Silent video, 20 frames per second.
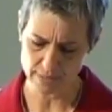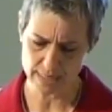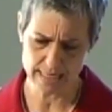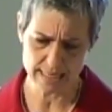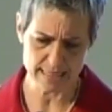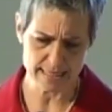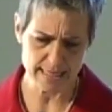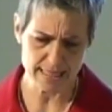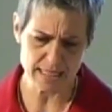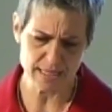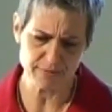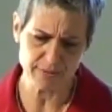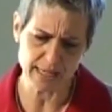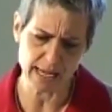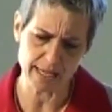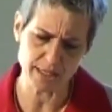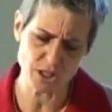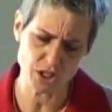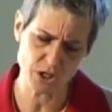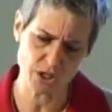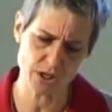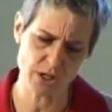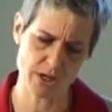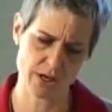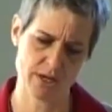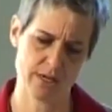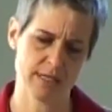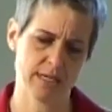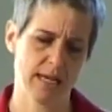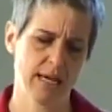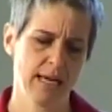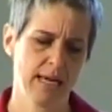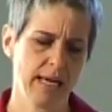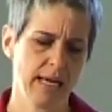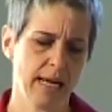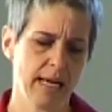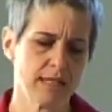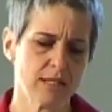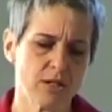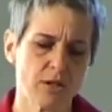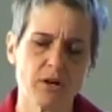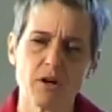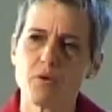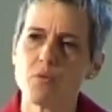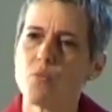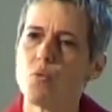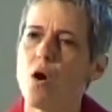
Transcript: Instinctively, I turned and started